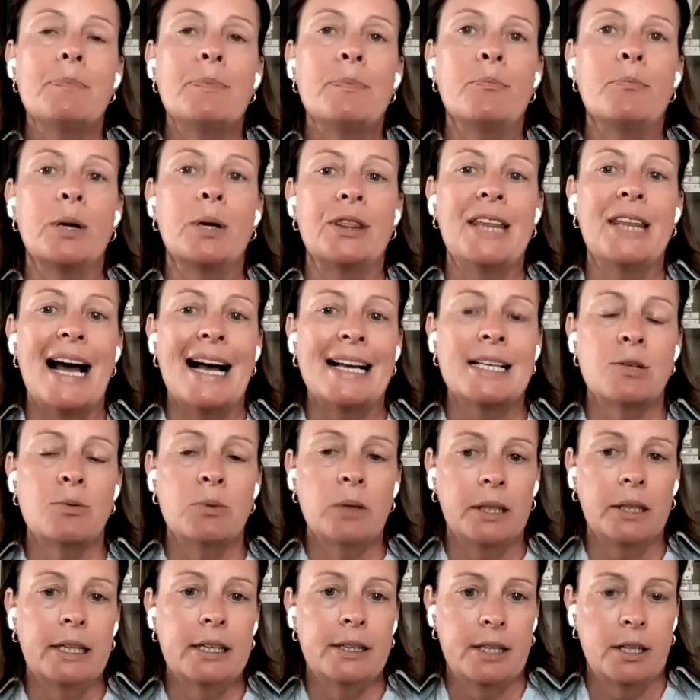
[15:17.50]
But that's
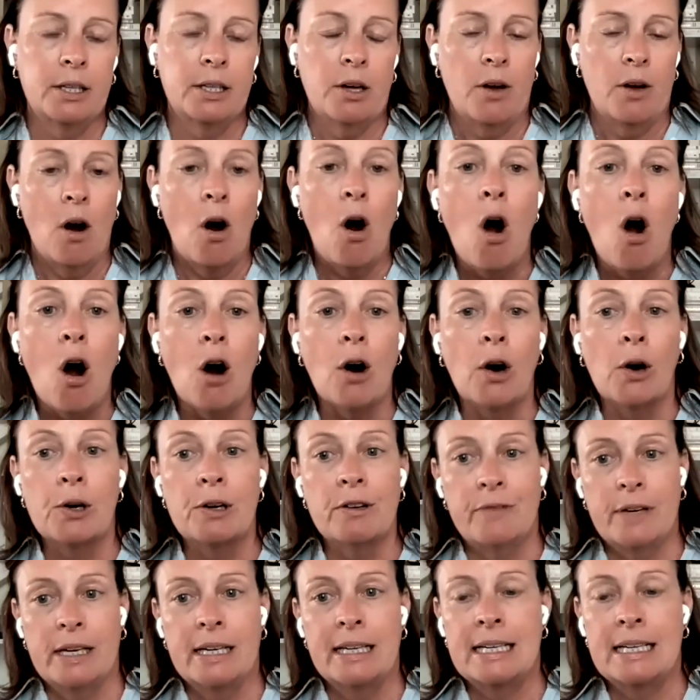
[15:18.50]
really at the heart
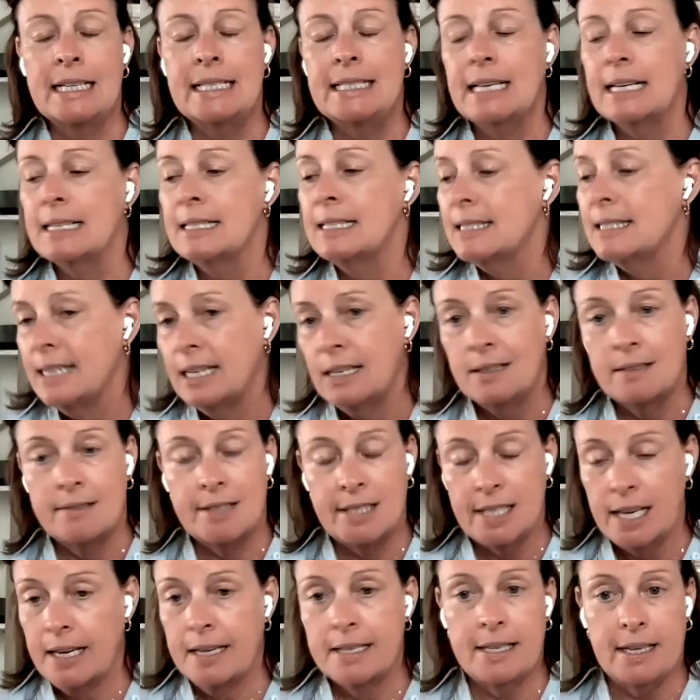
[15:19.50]
of it. And it doesn't sound
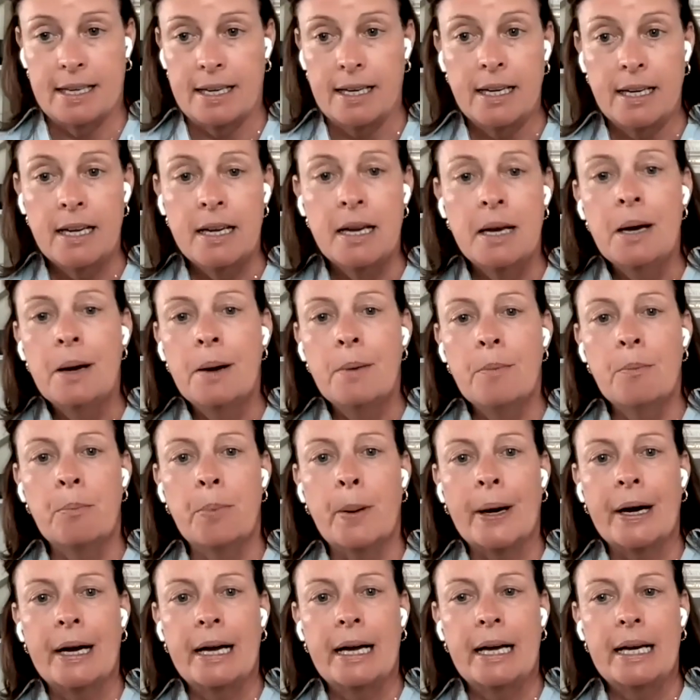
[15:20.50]
sexy,
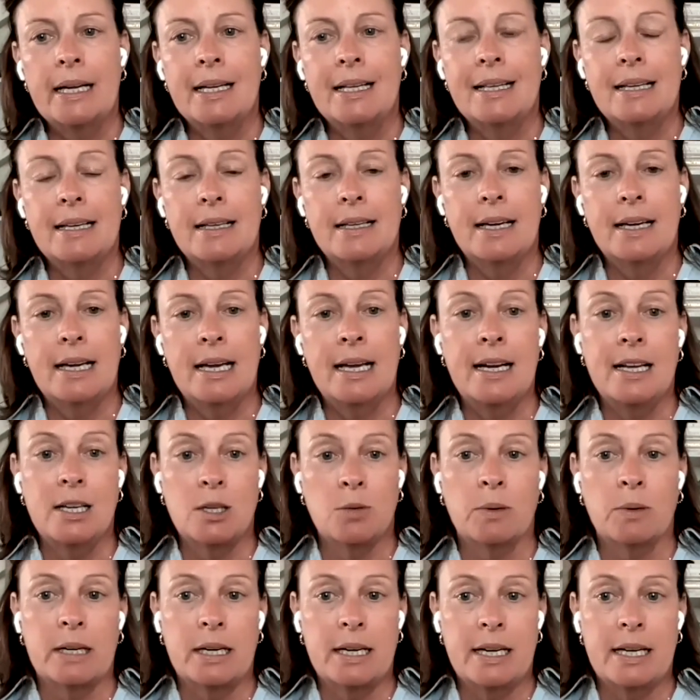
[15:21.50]
but it
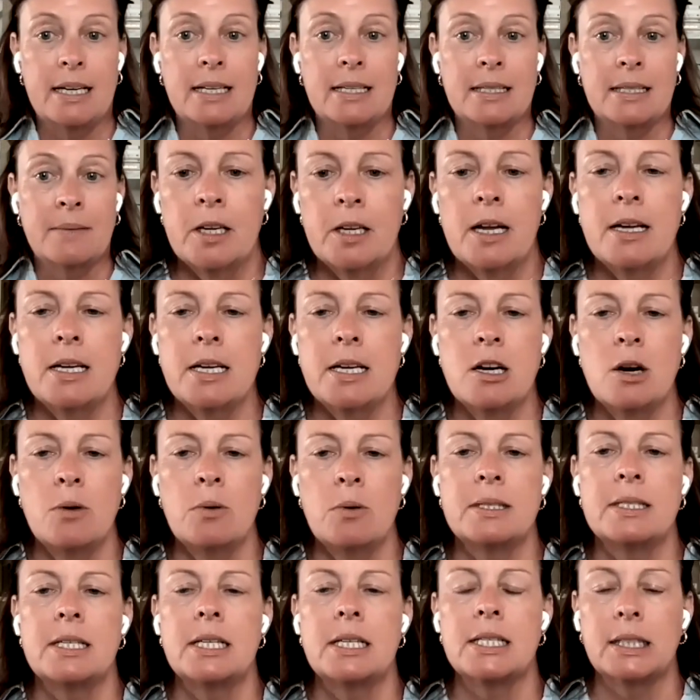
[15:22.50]
is what it is. It
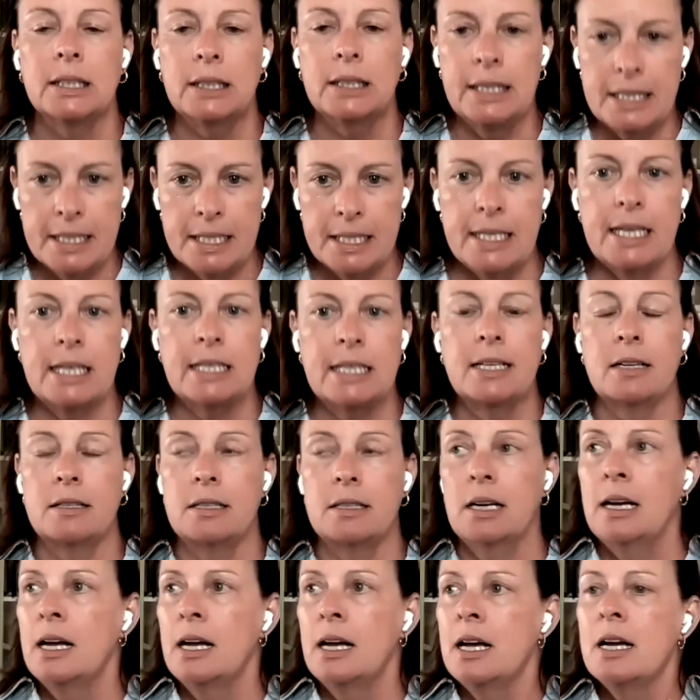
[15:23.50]
was just listening to,
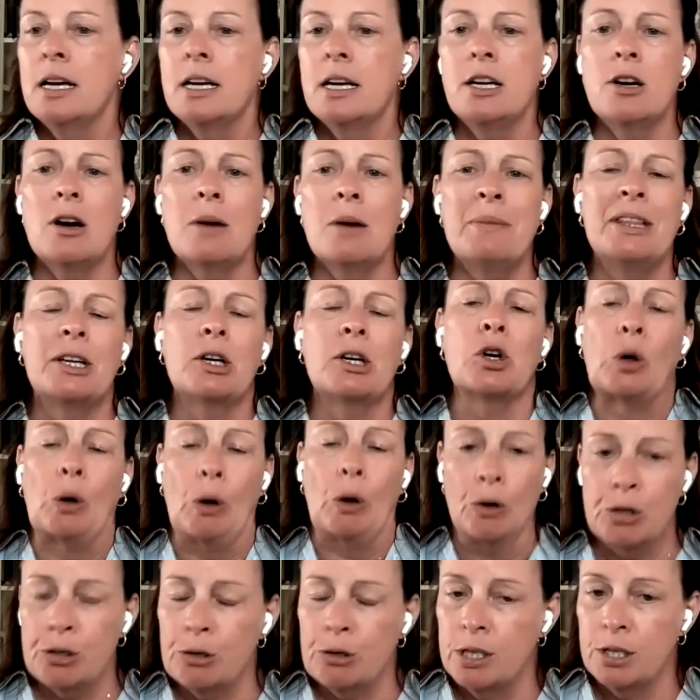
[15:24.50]
I'm in the
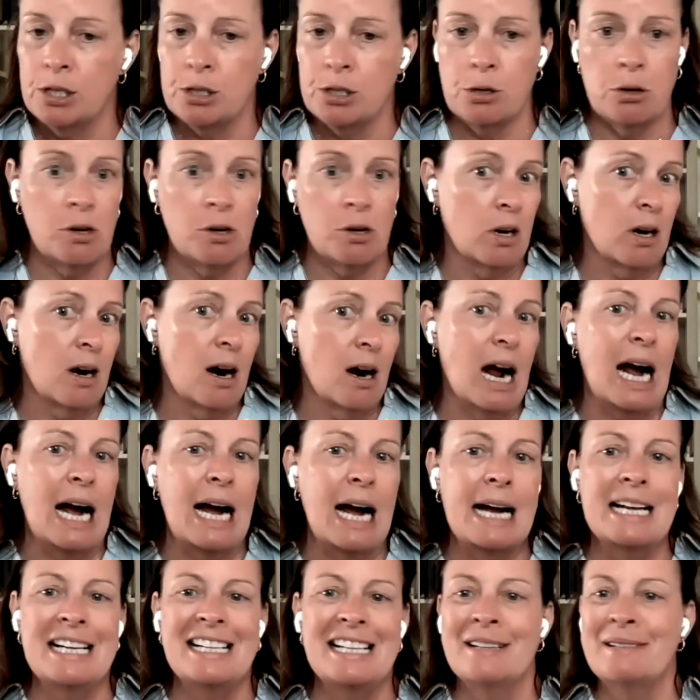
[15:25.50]
grocery store,
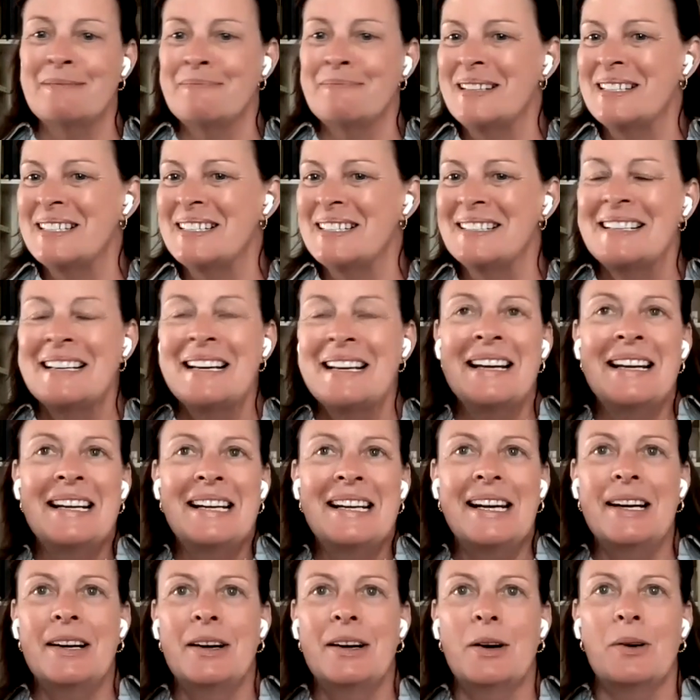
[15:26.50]
I'm
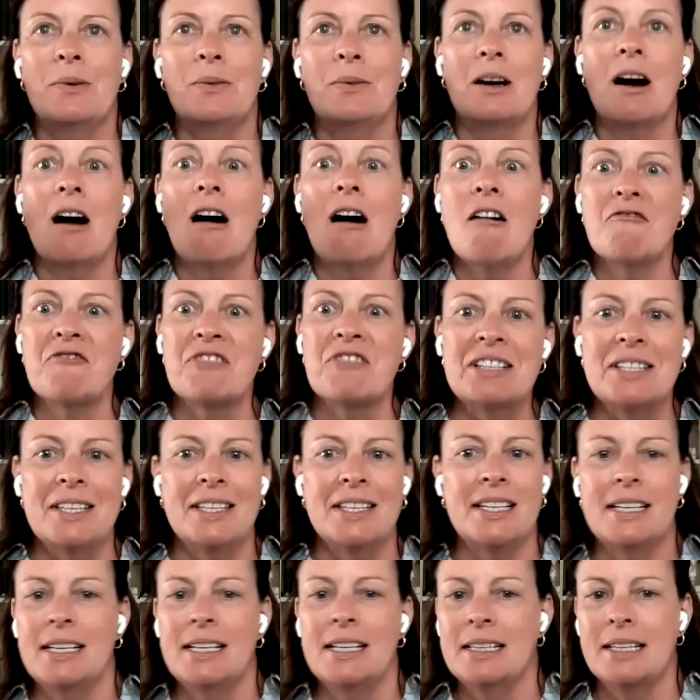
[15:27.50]
in,
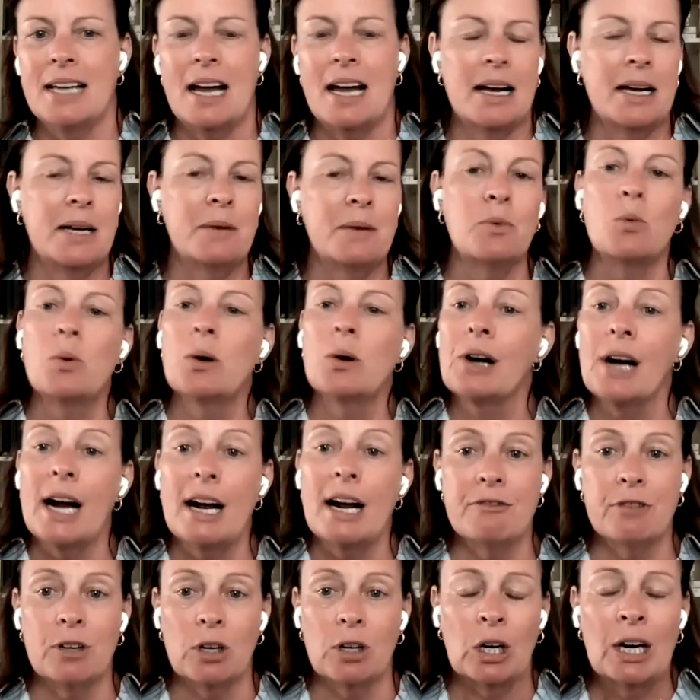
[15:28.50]
conferences,
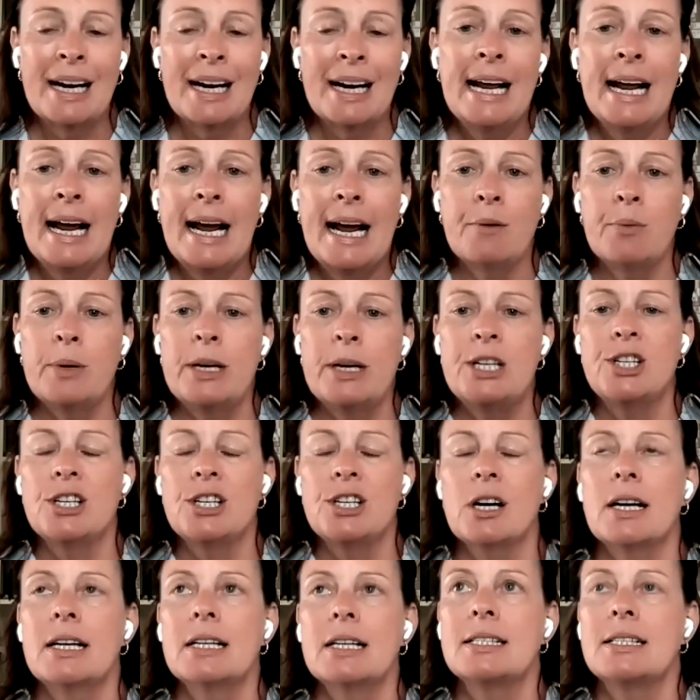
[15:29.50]
wherever. And we
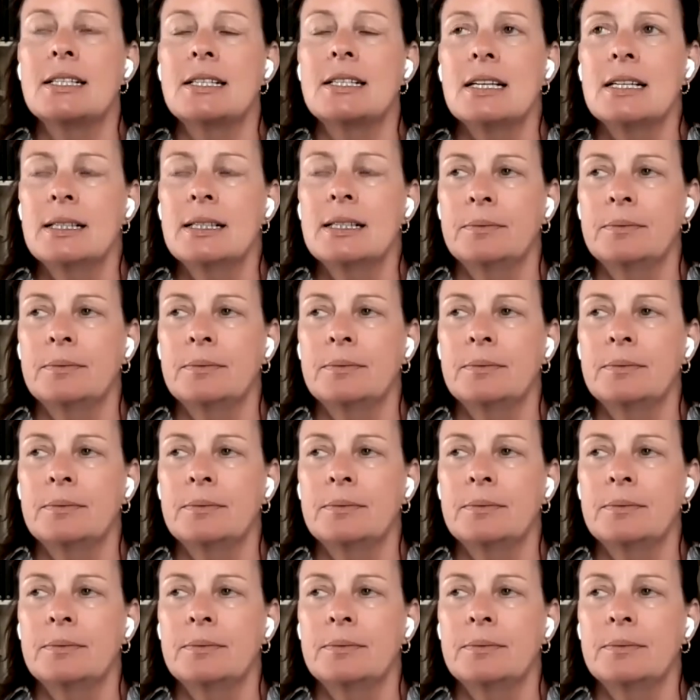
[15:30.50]
just,